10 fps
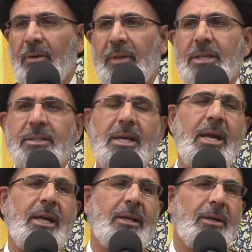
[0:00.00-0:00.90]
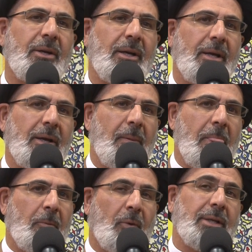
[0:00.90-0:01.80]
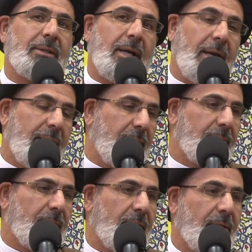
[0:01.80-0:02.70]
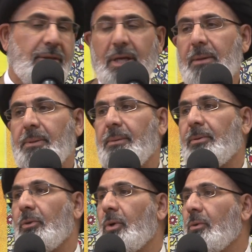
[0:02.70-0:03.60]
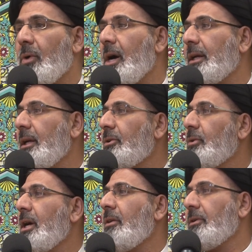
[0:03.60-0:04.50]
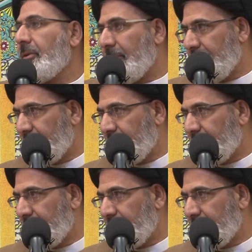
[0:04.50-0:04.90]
They say one day three people were walking together.